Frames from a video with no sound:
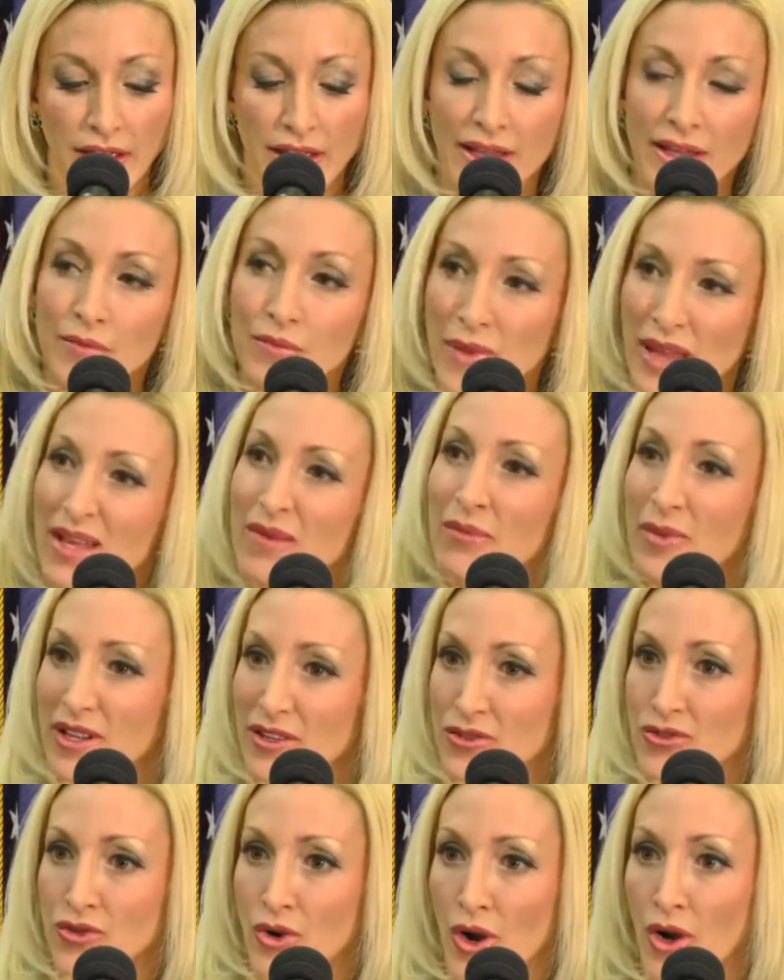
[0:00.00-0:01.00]
It made me a
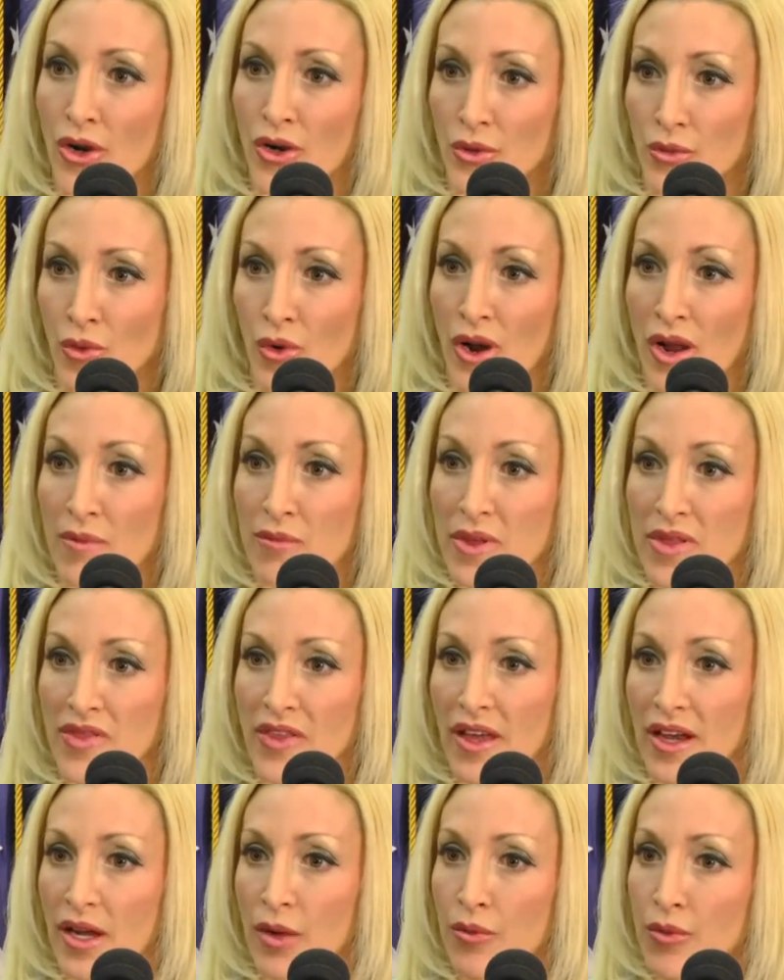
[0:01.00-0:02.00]
stronger, more
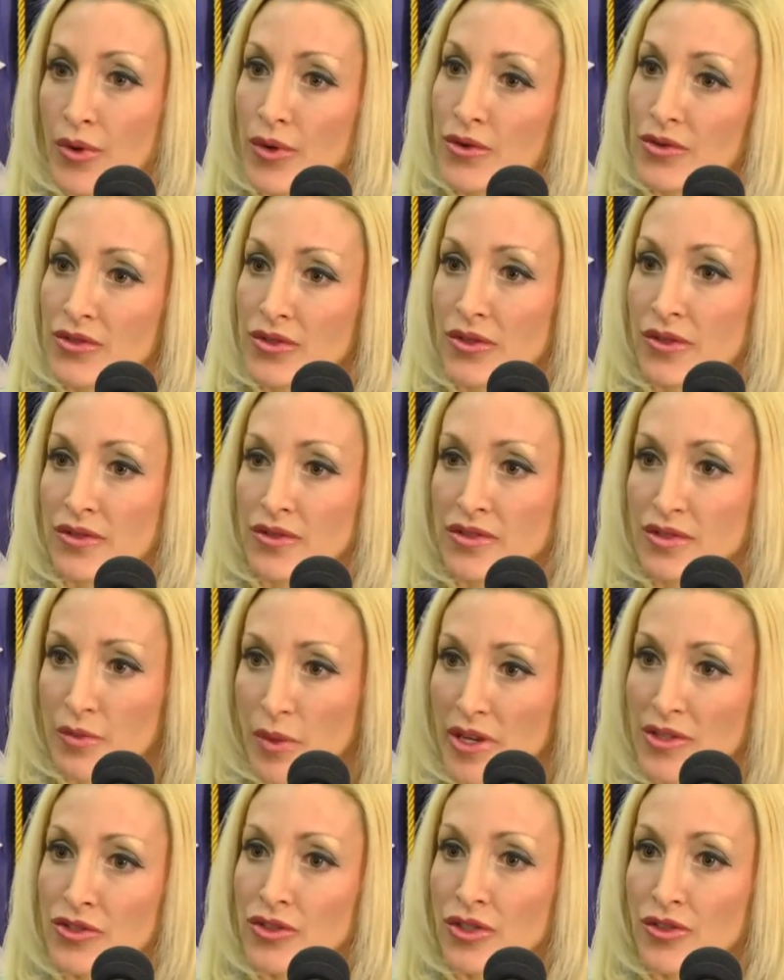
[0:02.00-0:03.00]
empathetic person,
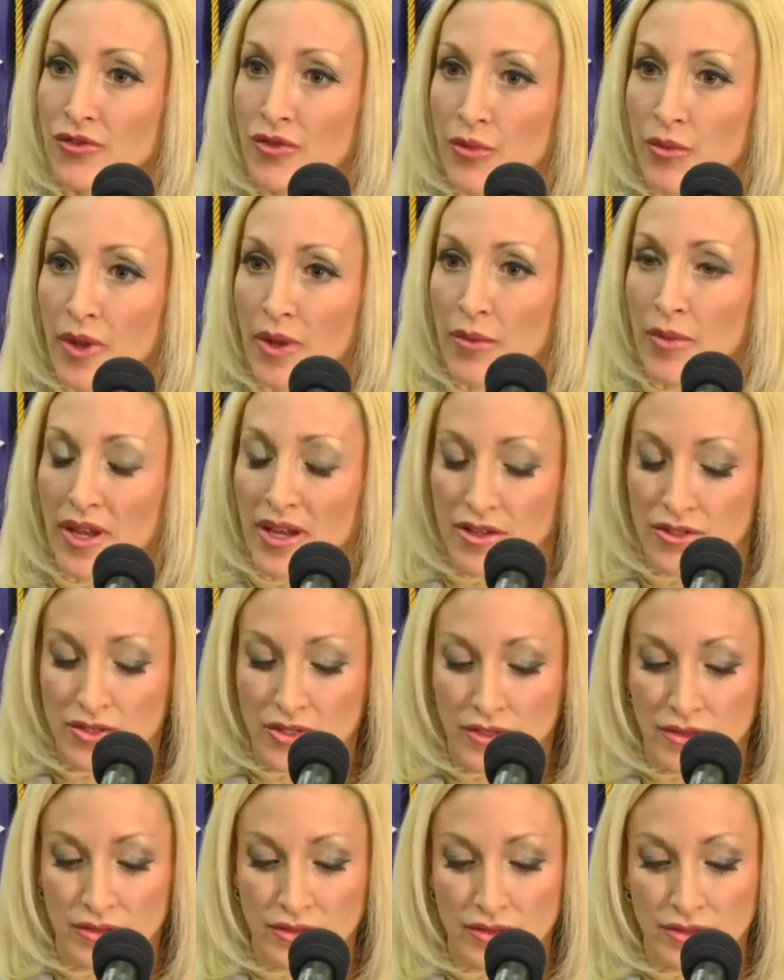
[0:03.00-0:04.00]
especially for my
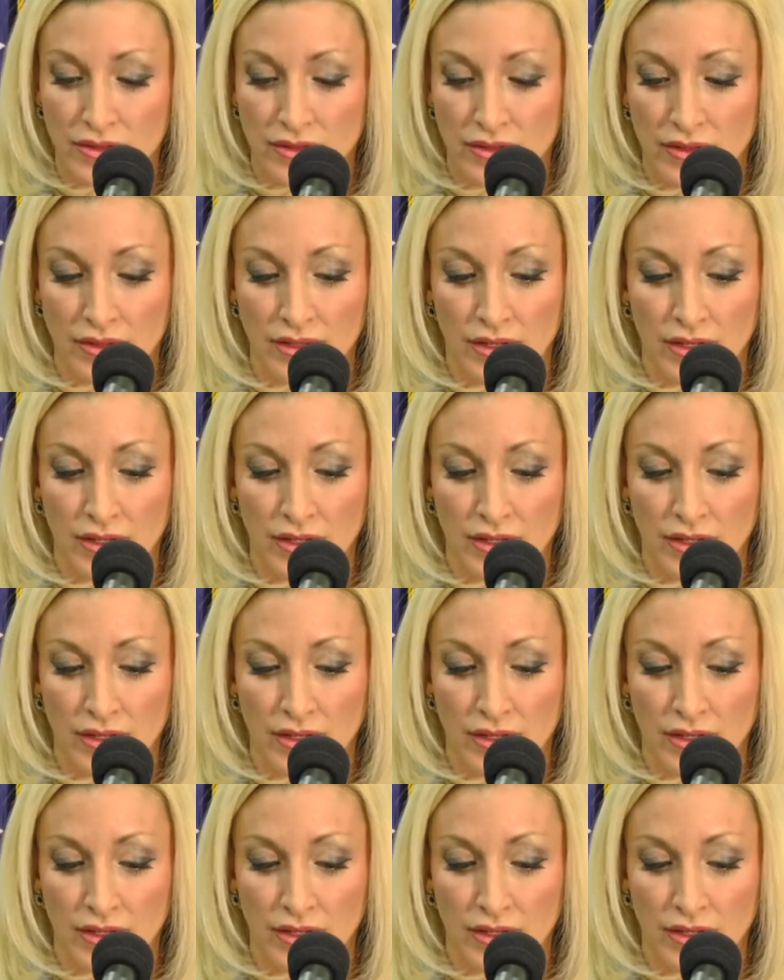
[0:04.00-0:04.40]
patients.